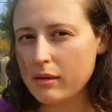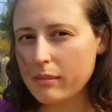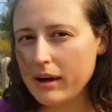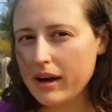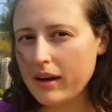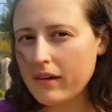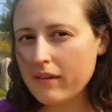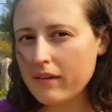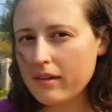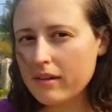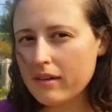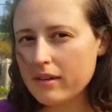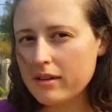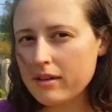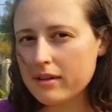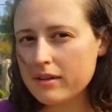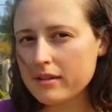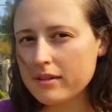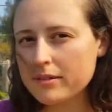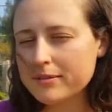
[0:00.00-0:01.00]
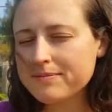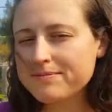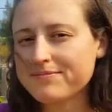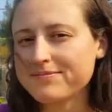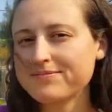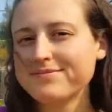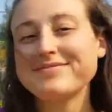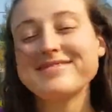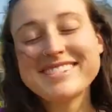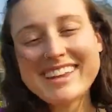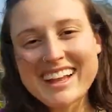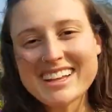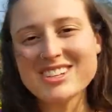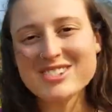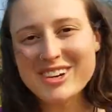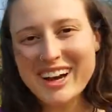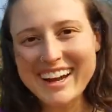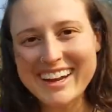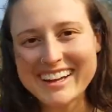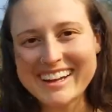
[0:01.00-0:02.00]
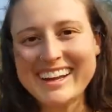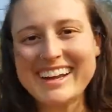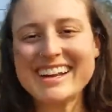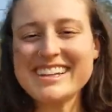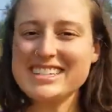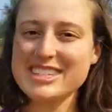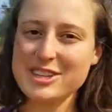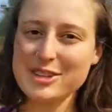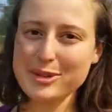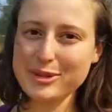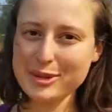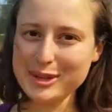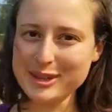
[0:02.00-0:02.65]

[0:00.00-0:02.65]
about? That's right, it's the